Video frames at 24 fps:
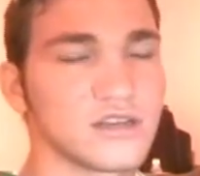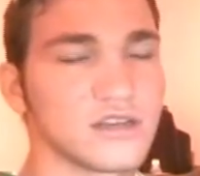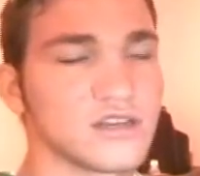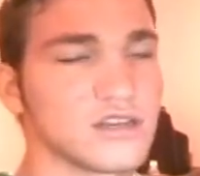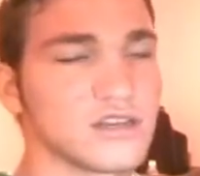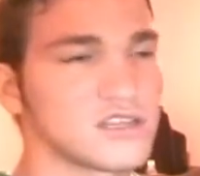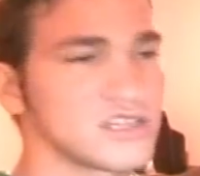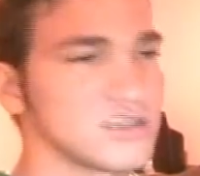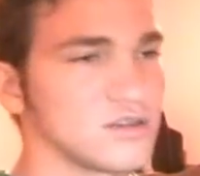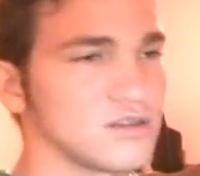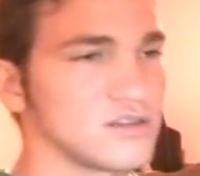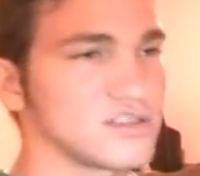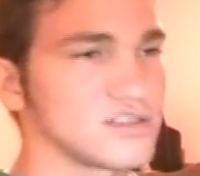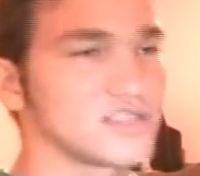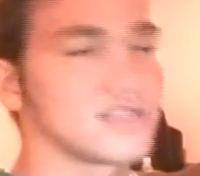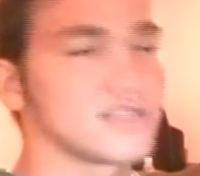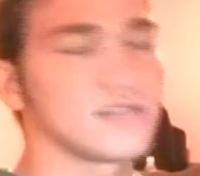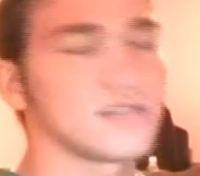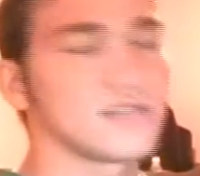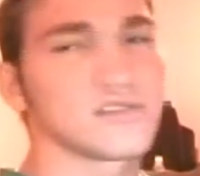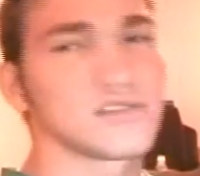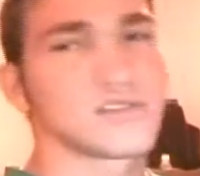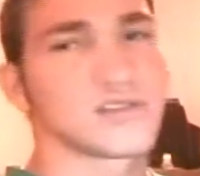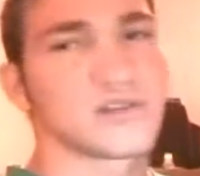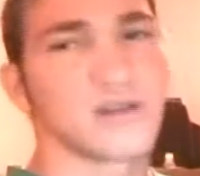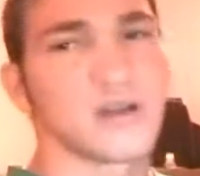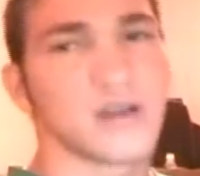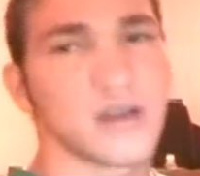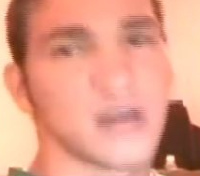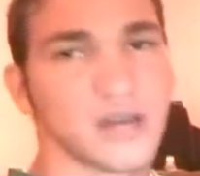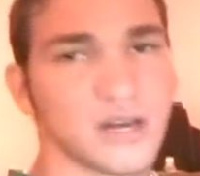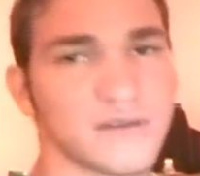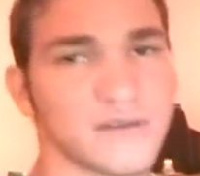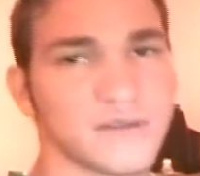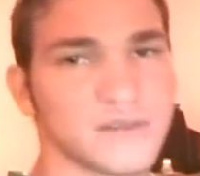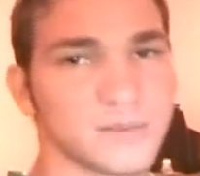So it's still strong
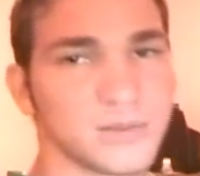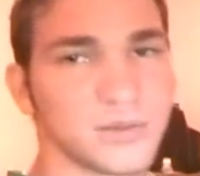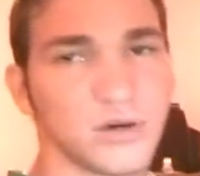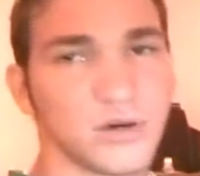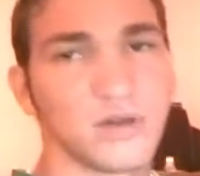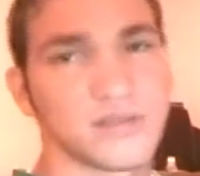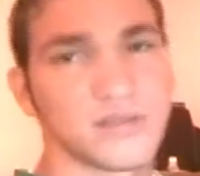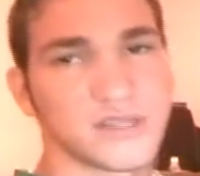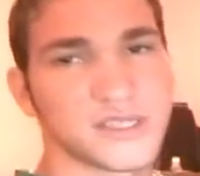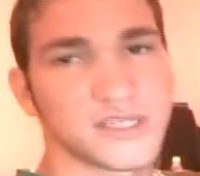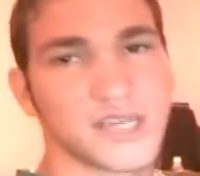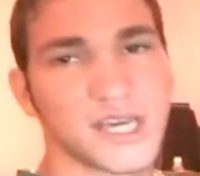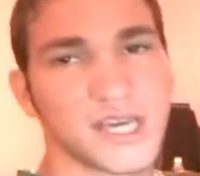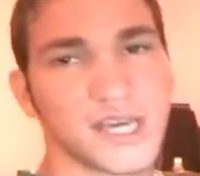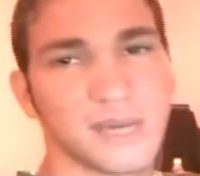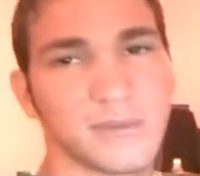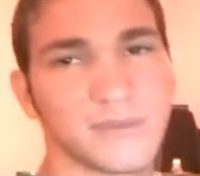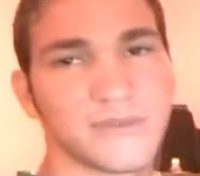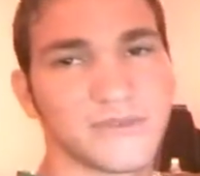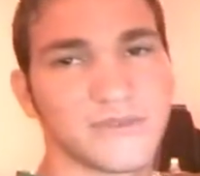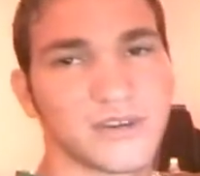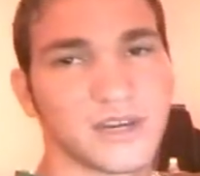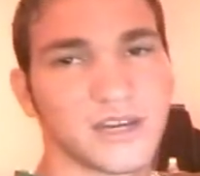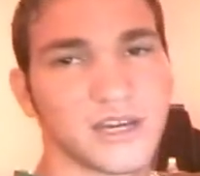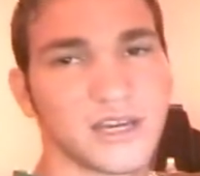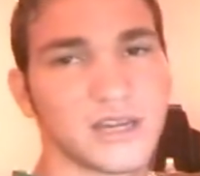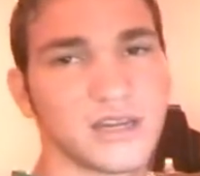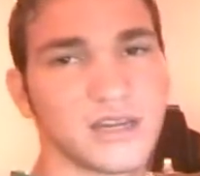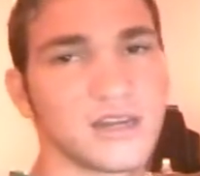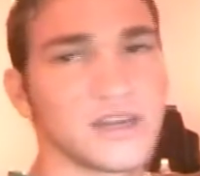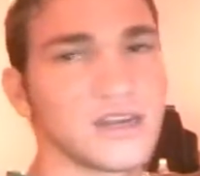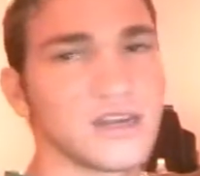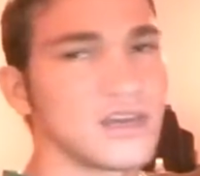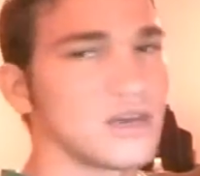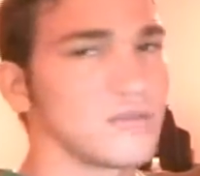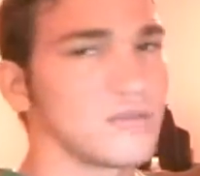enough to pull the tape fine,
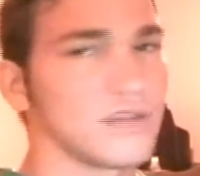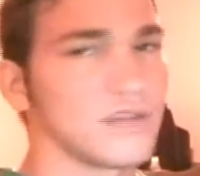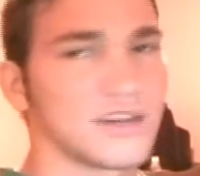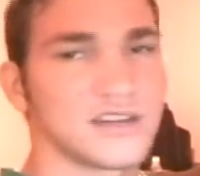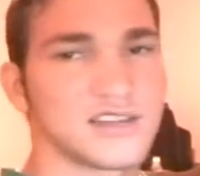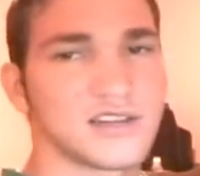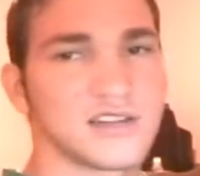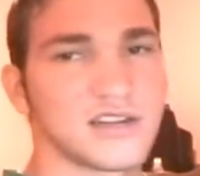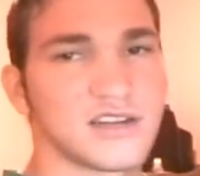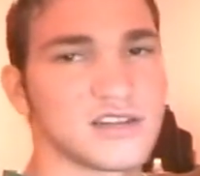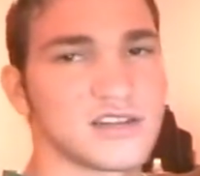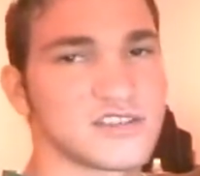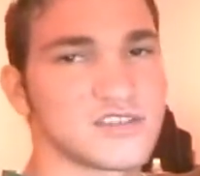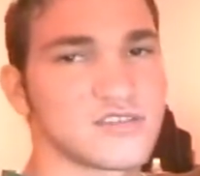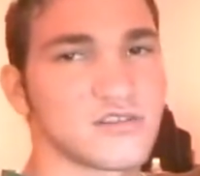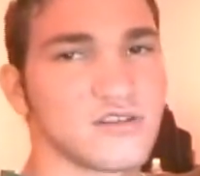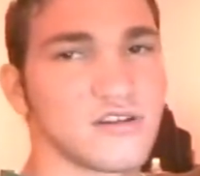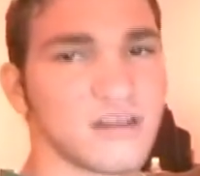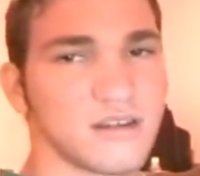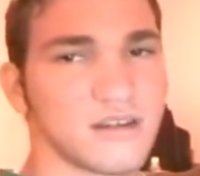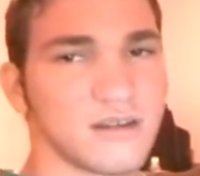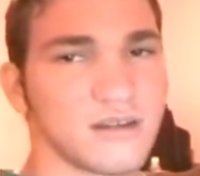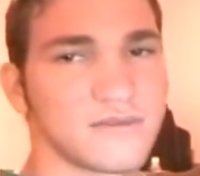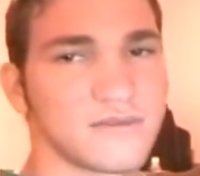but it's not strong enough to